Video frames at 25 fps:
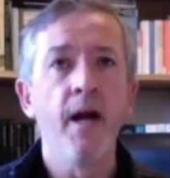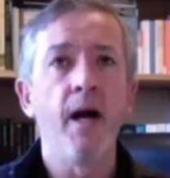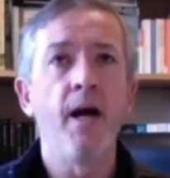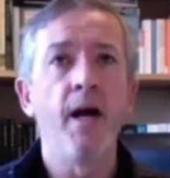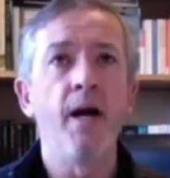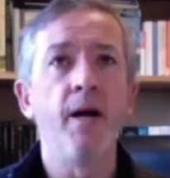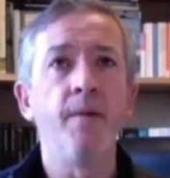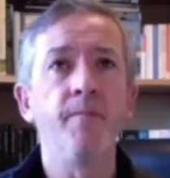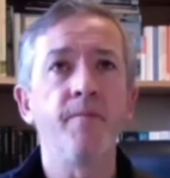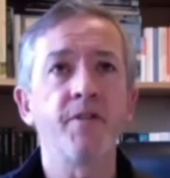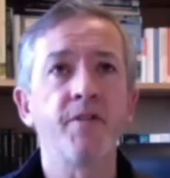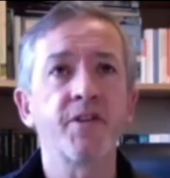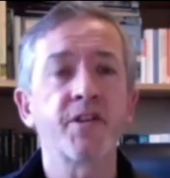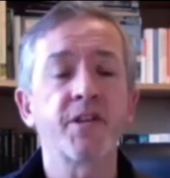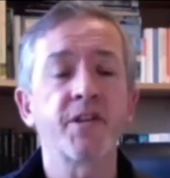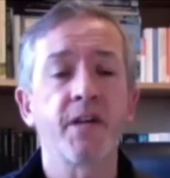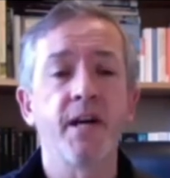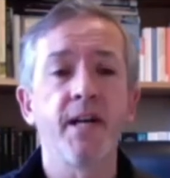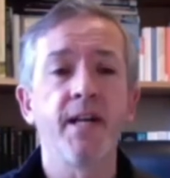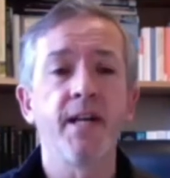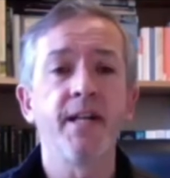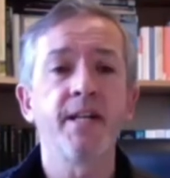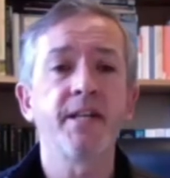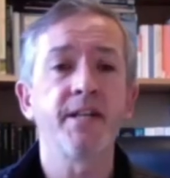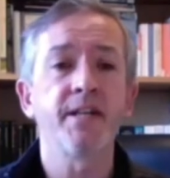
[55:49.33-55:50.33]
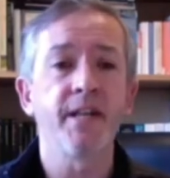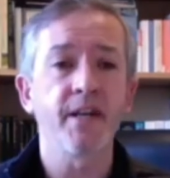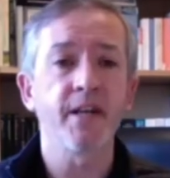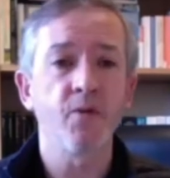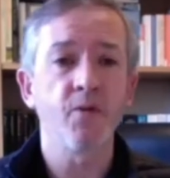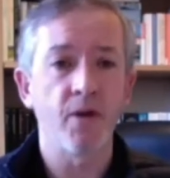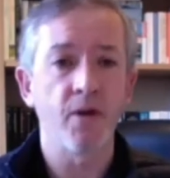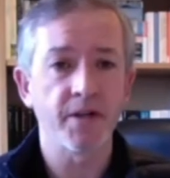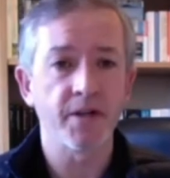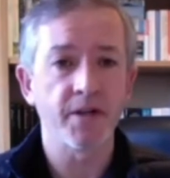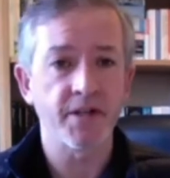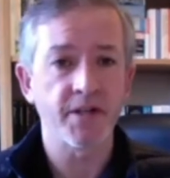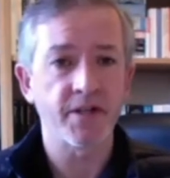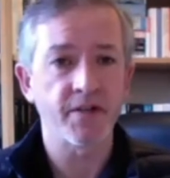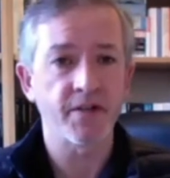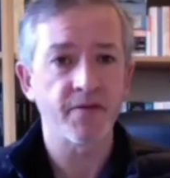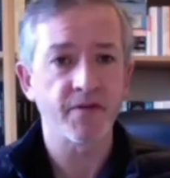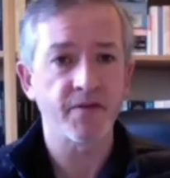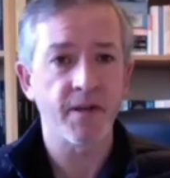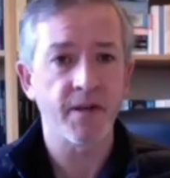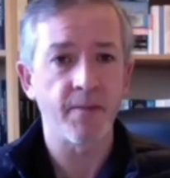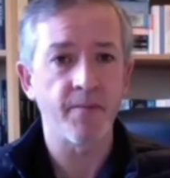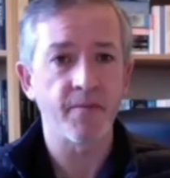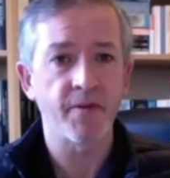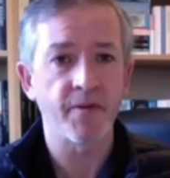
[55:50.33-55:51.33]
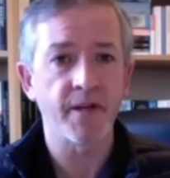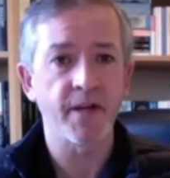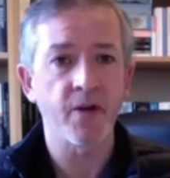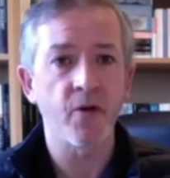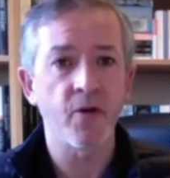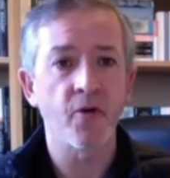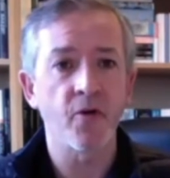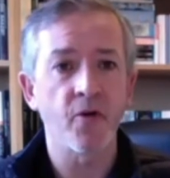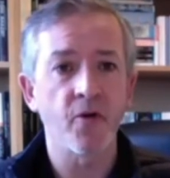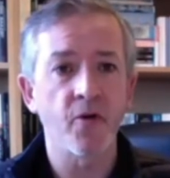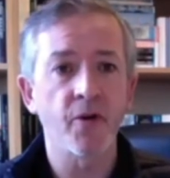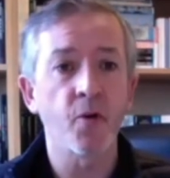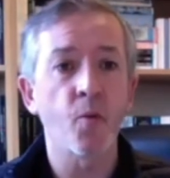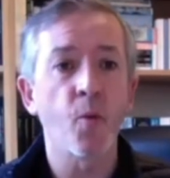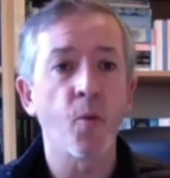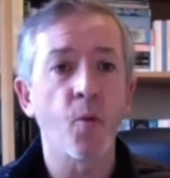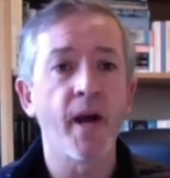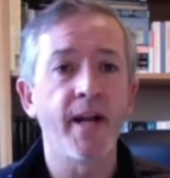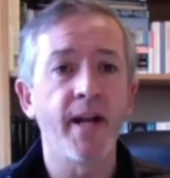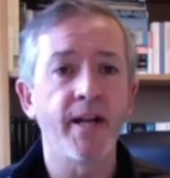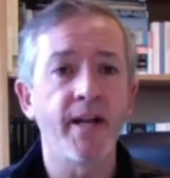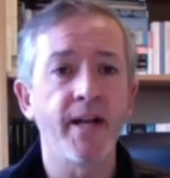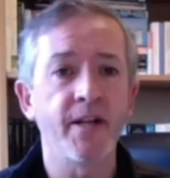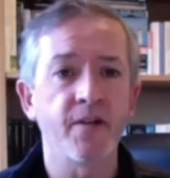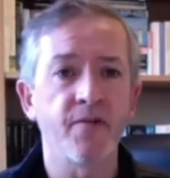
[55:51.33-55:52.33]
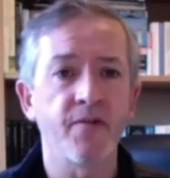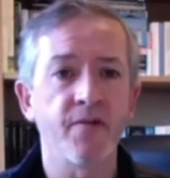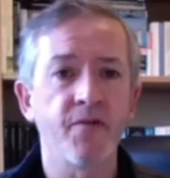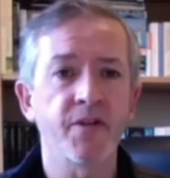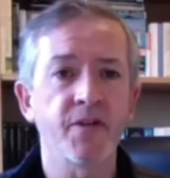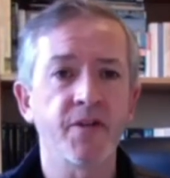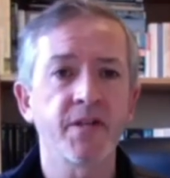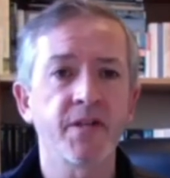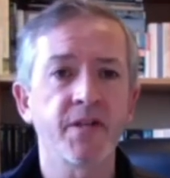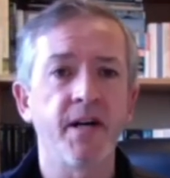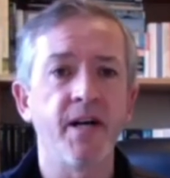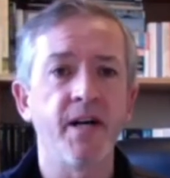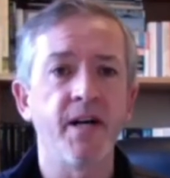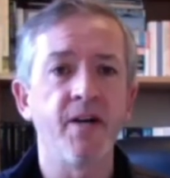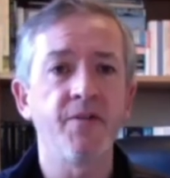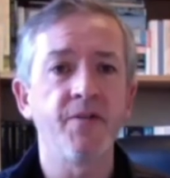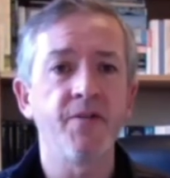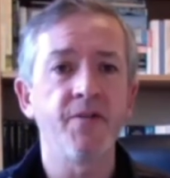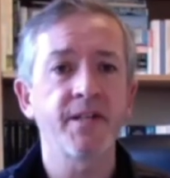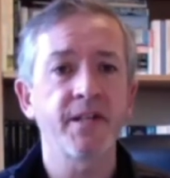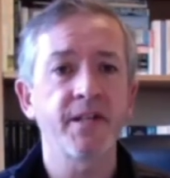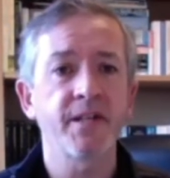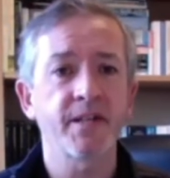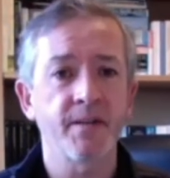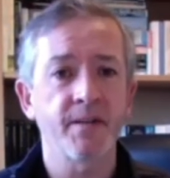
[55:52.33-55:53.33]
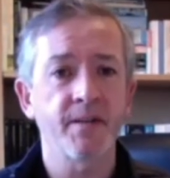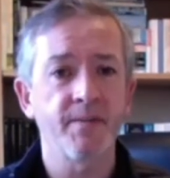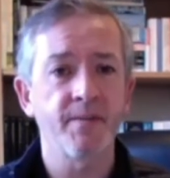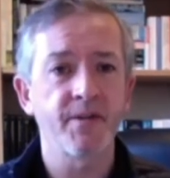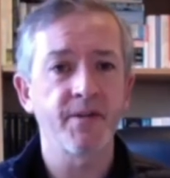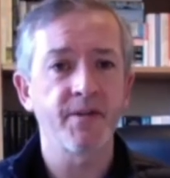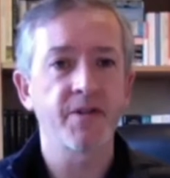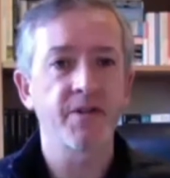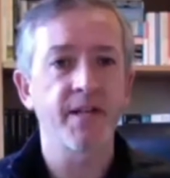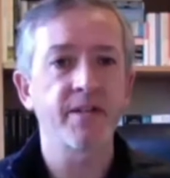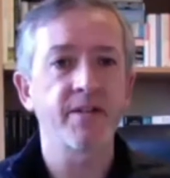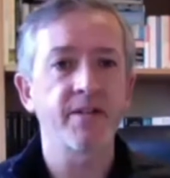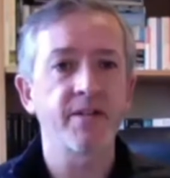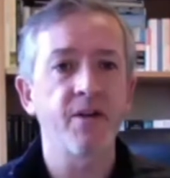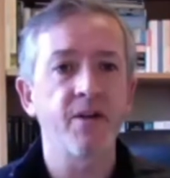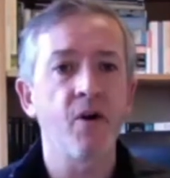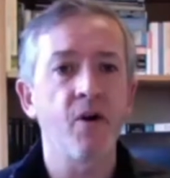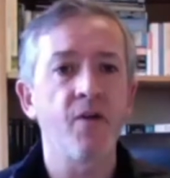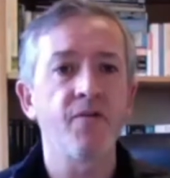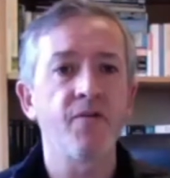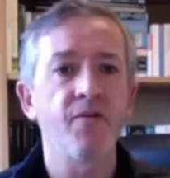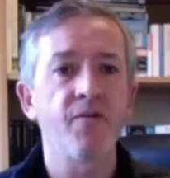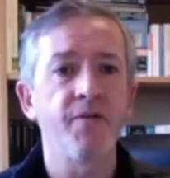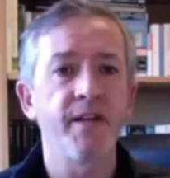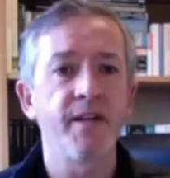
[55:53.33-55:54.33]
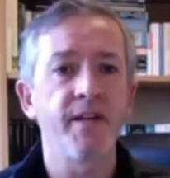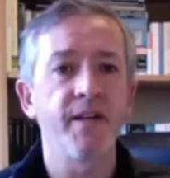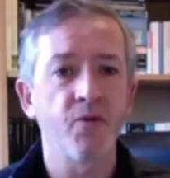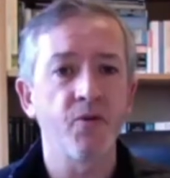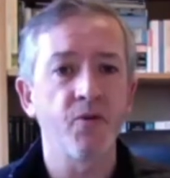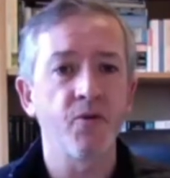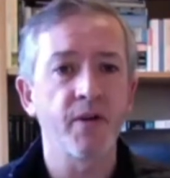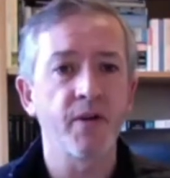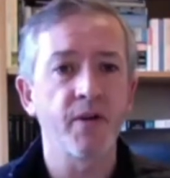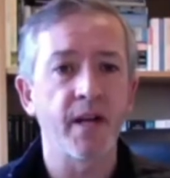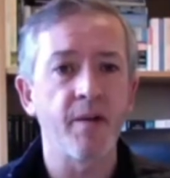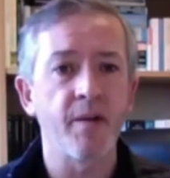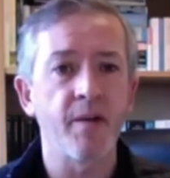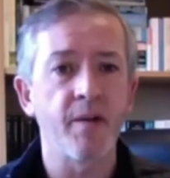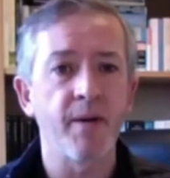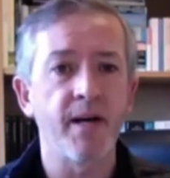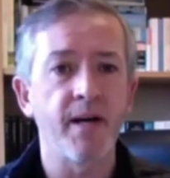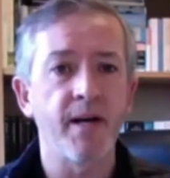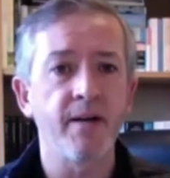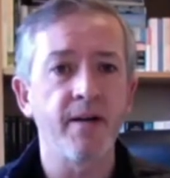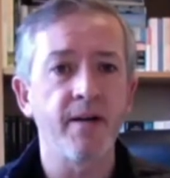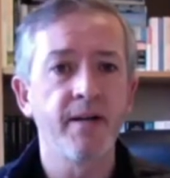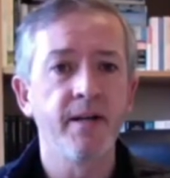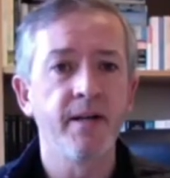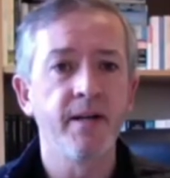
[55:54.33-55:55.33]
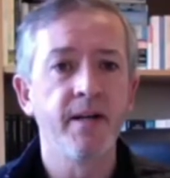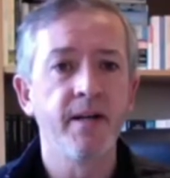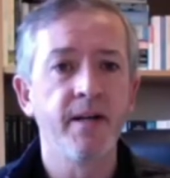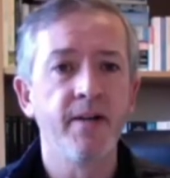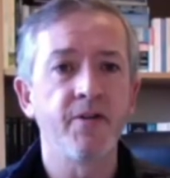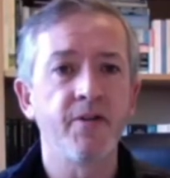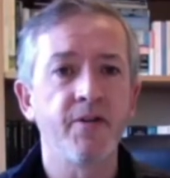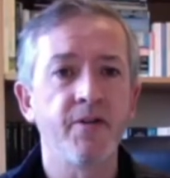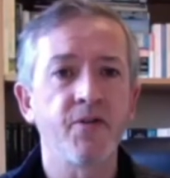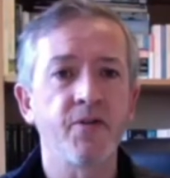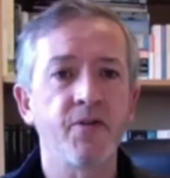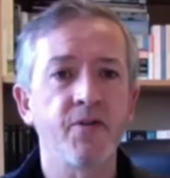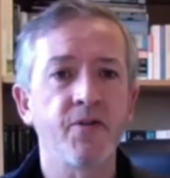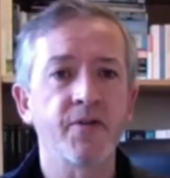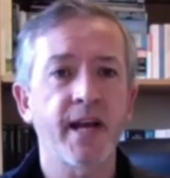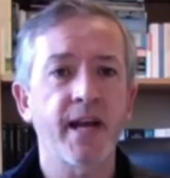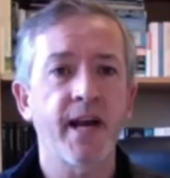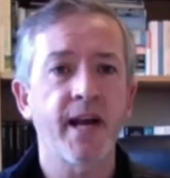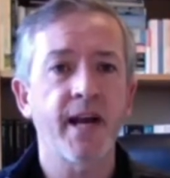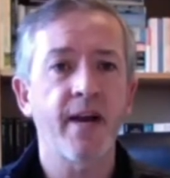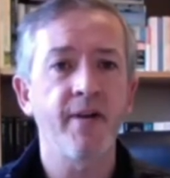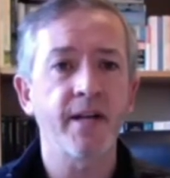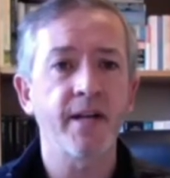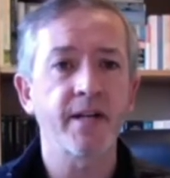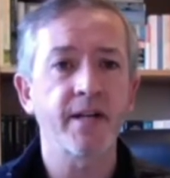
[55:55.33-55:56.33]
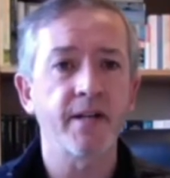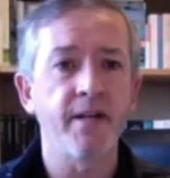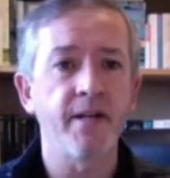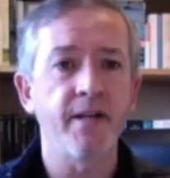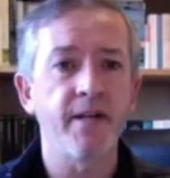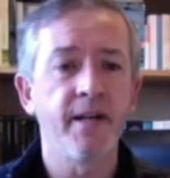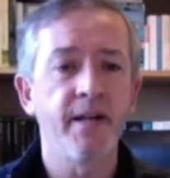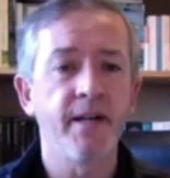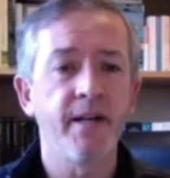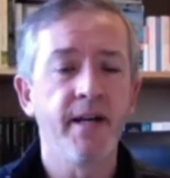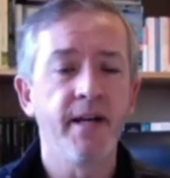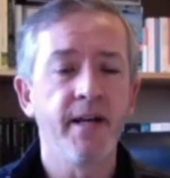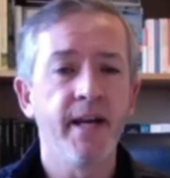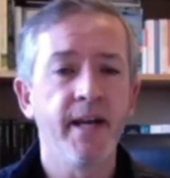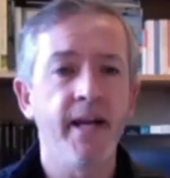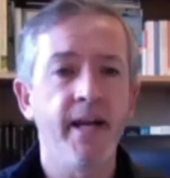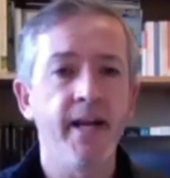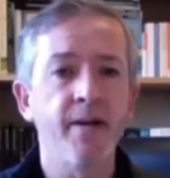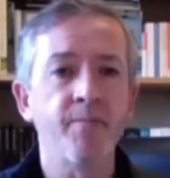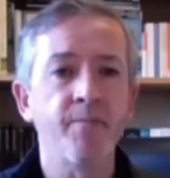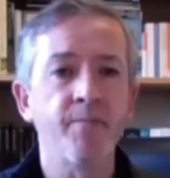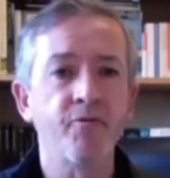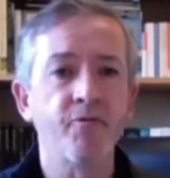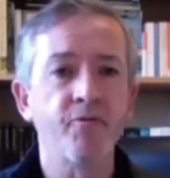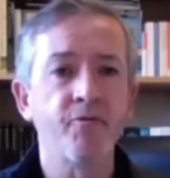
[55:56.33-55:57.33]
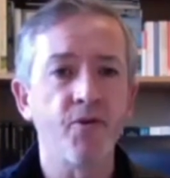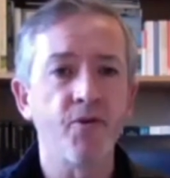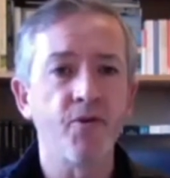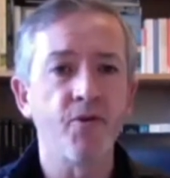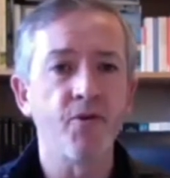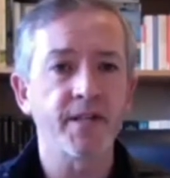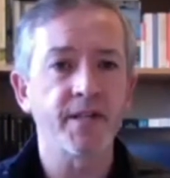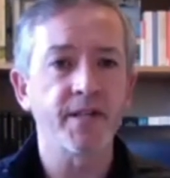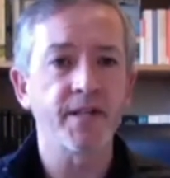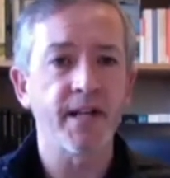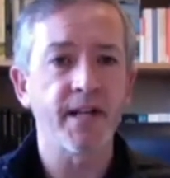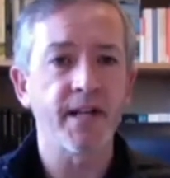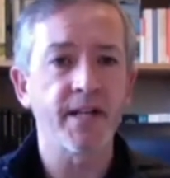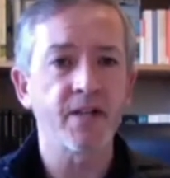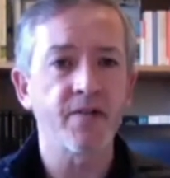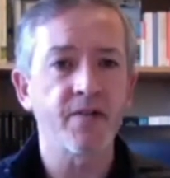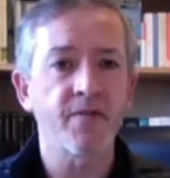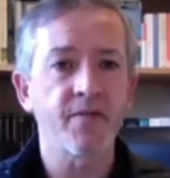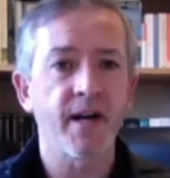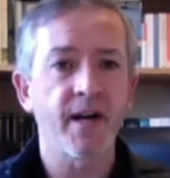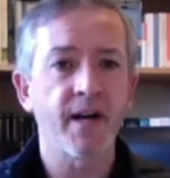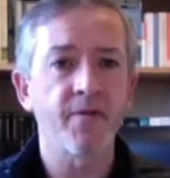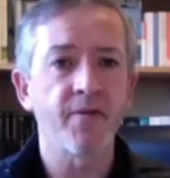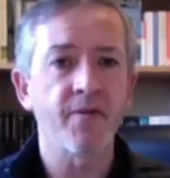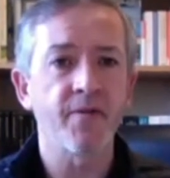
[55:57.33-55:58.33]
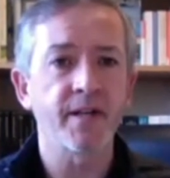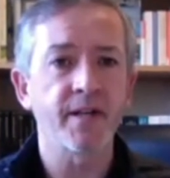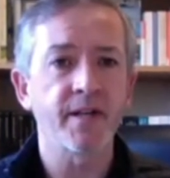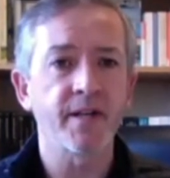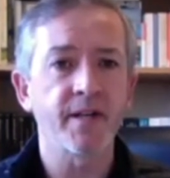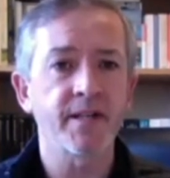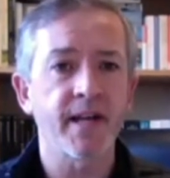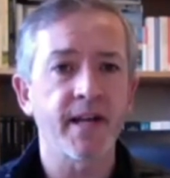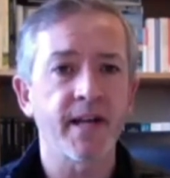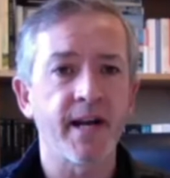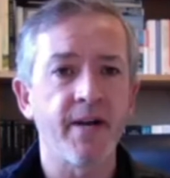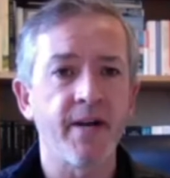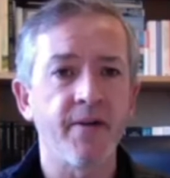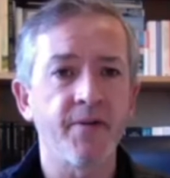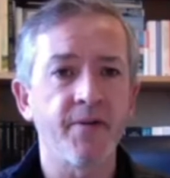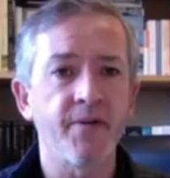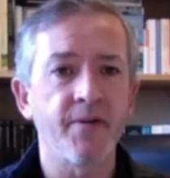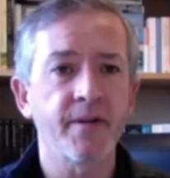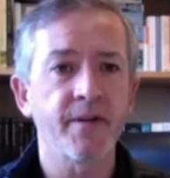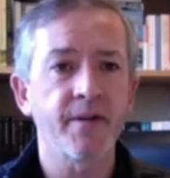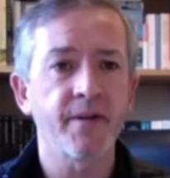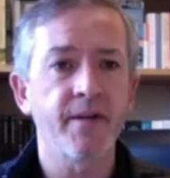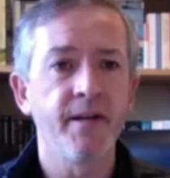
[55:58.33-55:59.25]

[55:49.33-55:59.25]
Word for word: um, the stylistic qualities of something or an awareness of the style. These are some of the things that often they're talking about the sort of character in a broader sense of how things sound.